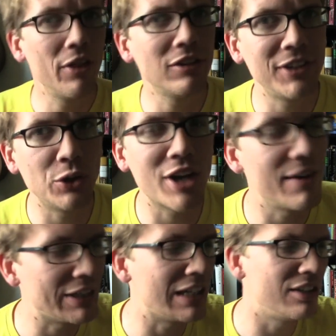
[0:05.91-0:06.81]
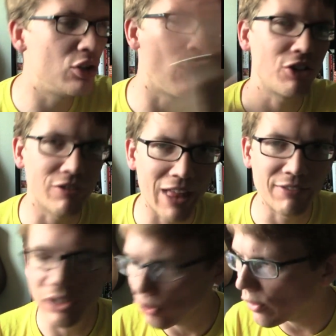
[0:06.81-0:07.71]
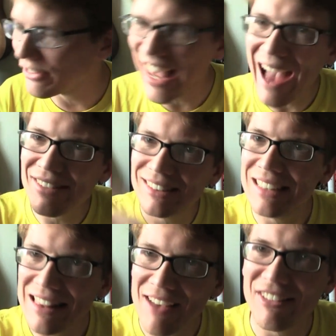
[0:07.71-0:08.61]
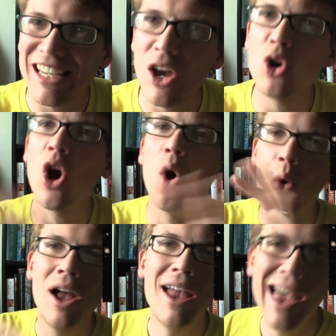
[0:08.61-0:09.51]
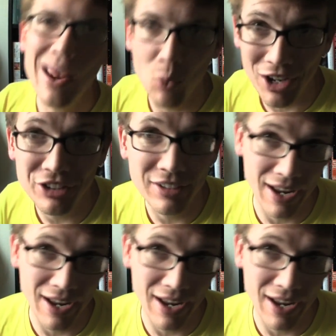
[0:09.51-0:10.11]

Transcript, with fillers: Well, this video is kind of a continuation of that video, so if you haven't seen that video, go and watch it